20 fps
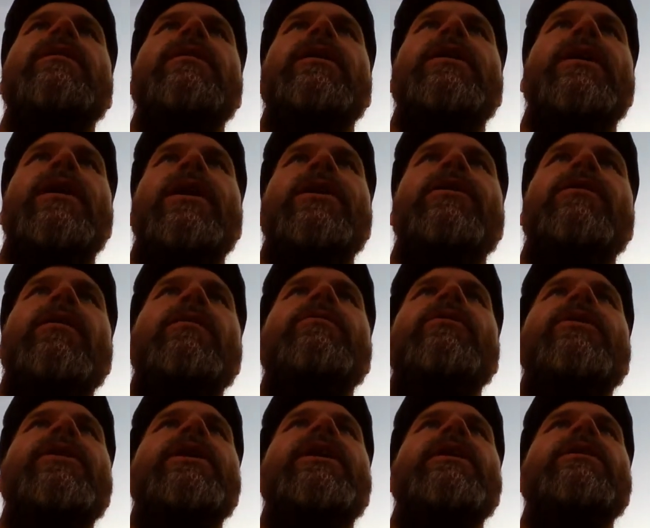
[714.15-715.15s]
And I know I'm
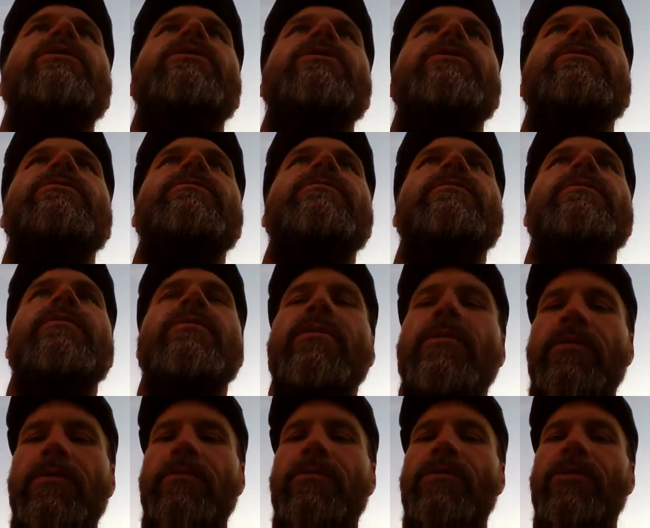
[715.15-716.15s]
going to get to.
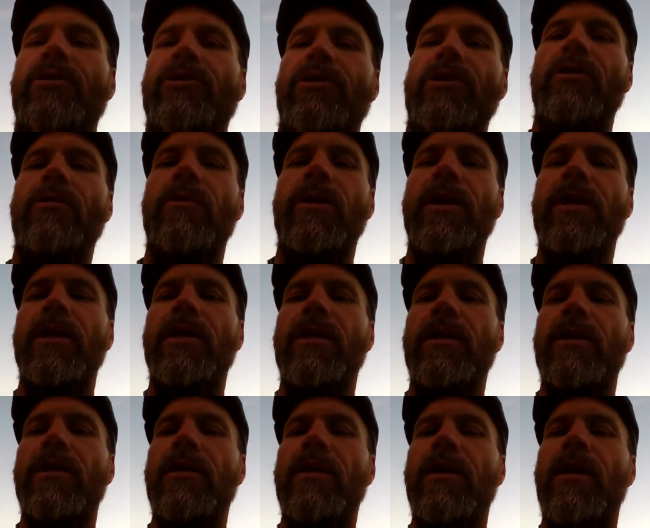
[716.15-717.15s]
Because you know what?
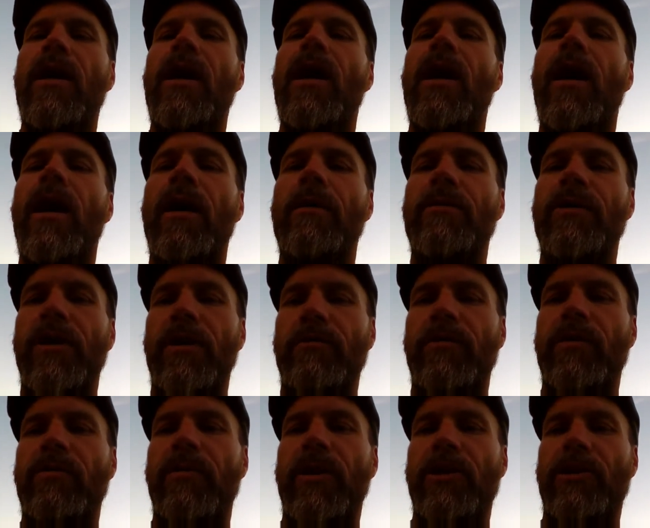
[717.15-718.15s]
I'm done
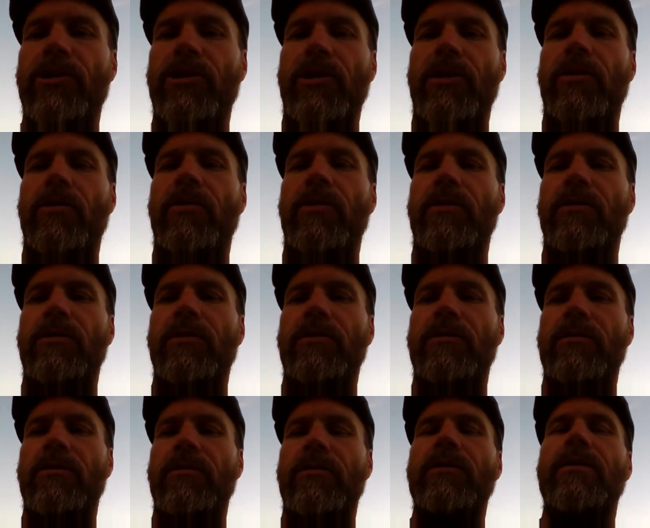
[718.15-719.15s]
with my show.
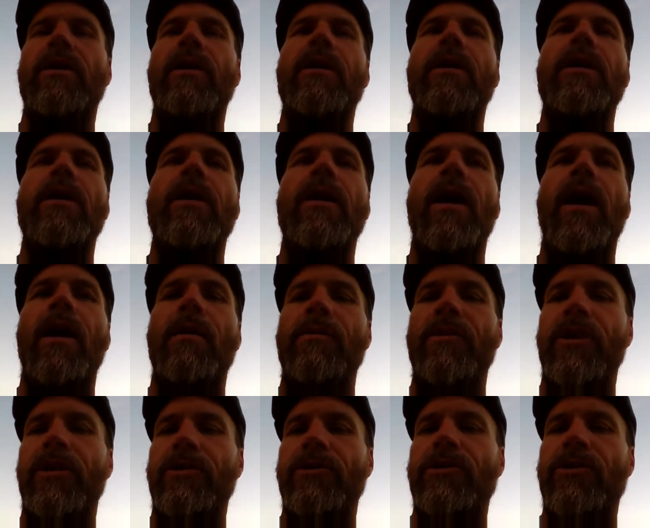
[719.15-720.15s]
I'm
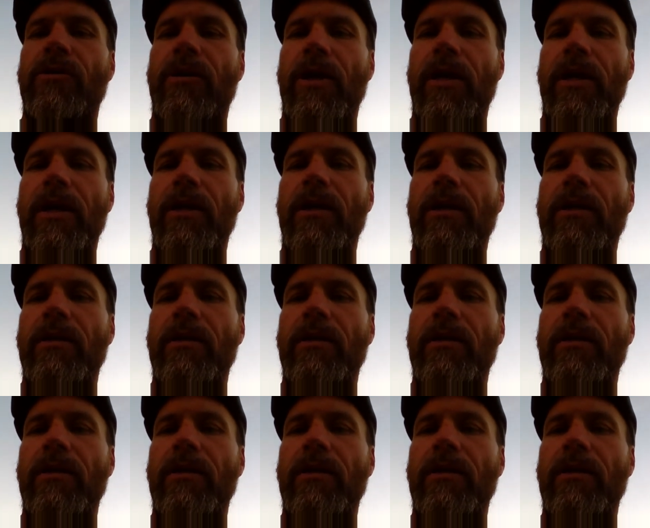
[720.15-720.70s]
done trying.